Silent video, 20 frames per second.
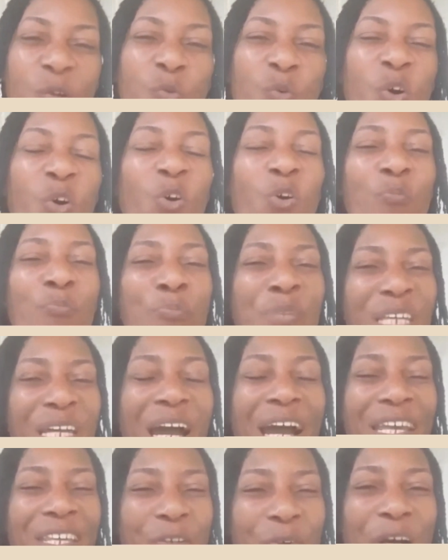no know how
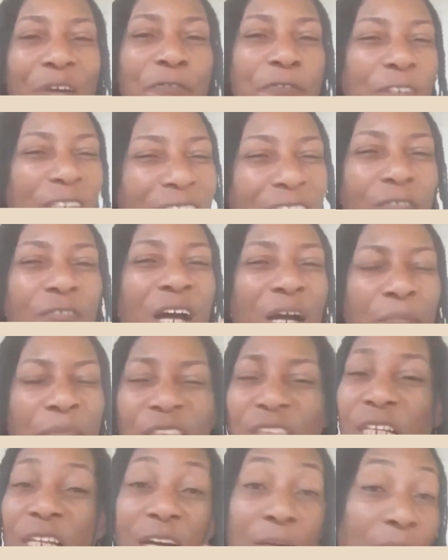me and you and Festival
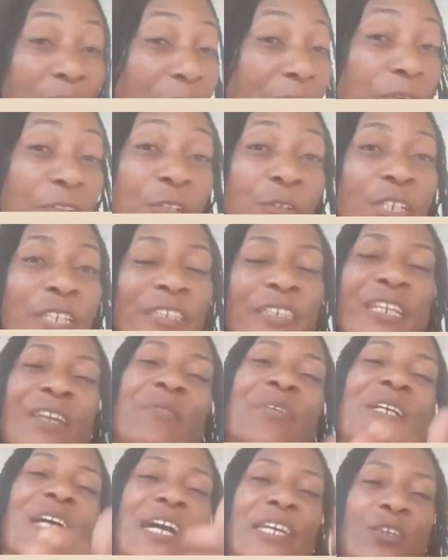Michelle and Bob do the
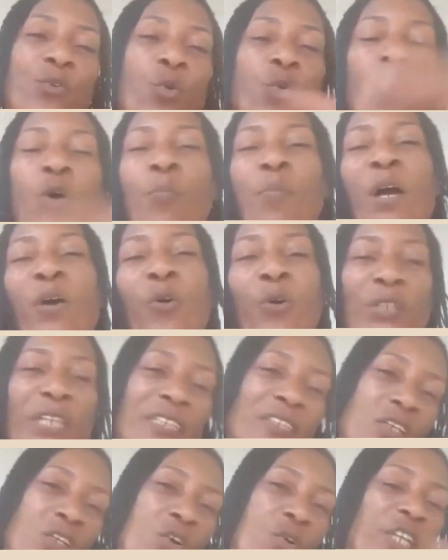same thing and you come back out
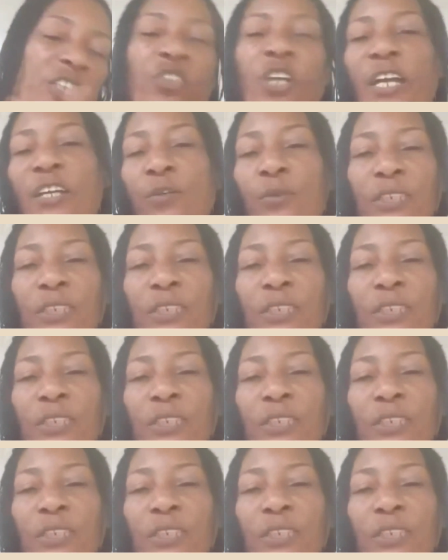as and watch I